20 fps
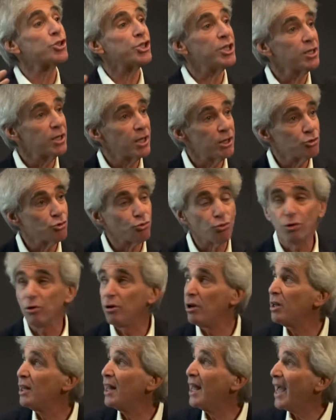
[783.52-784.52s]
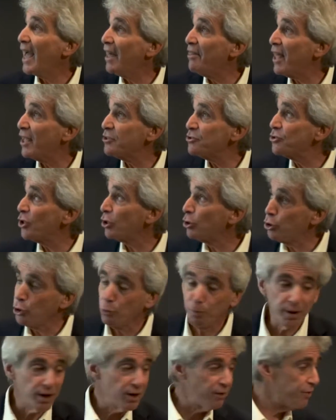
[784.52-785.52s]
gene control, and that's the
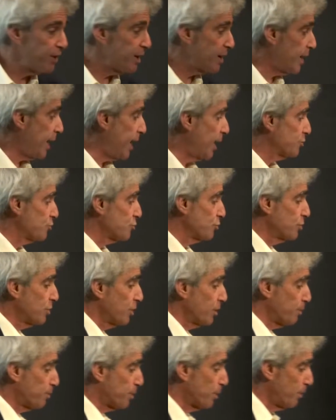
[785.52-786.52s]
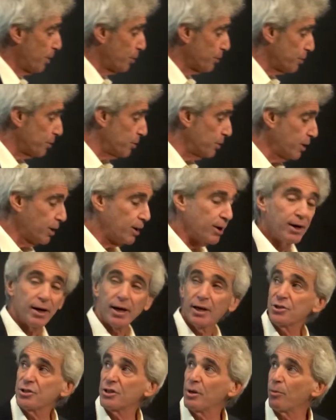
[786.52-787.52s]
looping of the enhancer to the promoter,
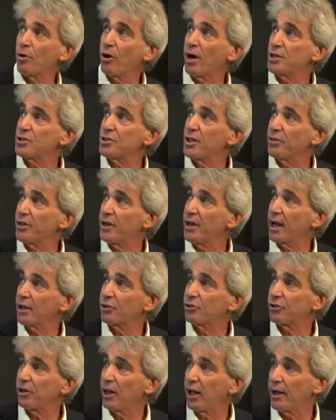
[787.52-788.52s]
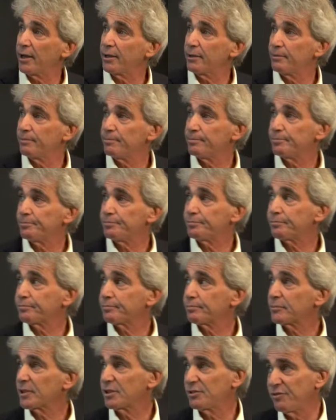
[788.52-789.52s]
as summarized on the next slide.
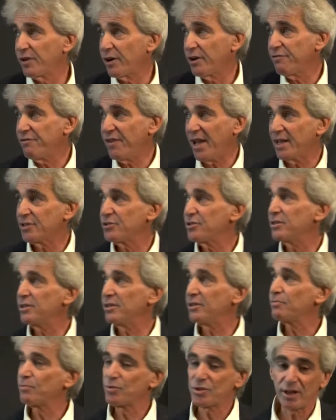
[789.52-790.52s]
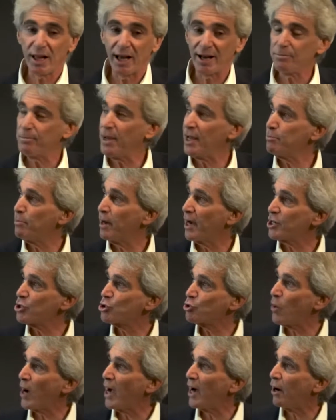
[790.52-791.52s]
It's a very fancy slide made by
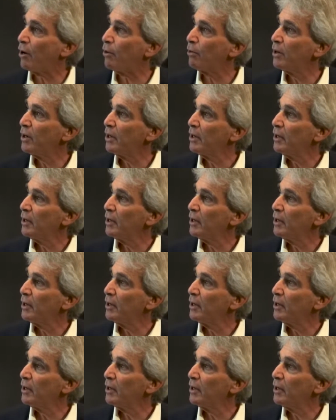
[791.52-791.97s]
João.